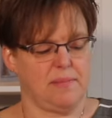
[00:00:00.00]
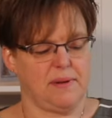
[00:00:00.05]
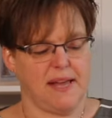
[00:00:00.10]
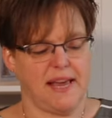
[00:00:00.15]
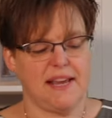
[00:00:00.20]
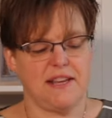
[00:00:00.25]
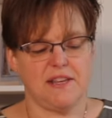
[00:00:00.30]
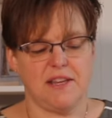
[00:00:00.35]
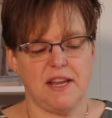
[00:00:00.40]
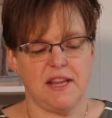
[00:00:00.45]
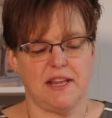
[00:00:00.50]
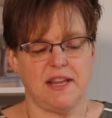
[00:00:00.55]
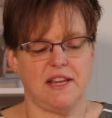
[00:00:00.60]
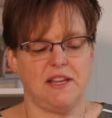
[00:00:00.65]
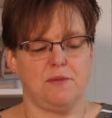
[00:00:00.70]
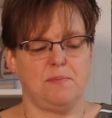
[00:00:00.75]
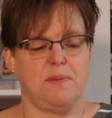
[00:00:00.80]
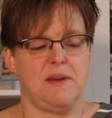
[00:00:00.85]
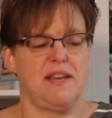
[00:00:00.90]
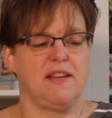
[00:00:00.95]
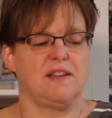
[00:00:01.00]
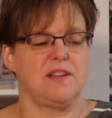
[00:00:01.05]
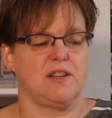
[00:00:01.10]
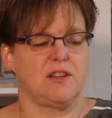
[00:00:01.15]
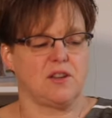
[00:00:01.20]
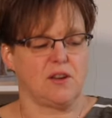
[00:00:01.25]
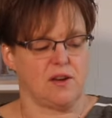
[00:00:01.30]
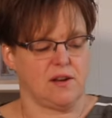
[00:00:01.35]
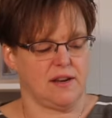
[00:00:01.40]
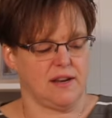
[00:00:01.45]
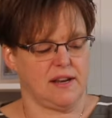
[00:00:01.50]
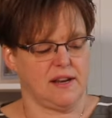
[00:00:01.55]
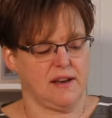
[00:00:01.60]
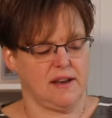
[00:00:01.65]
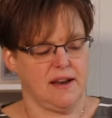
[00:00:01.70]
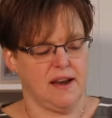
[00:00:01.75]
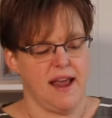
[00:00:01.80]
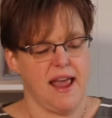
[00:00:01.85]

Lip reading: placing these pieces on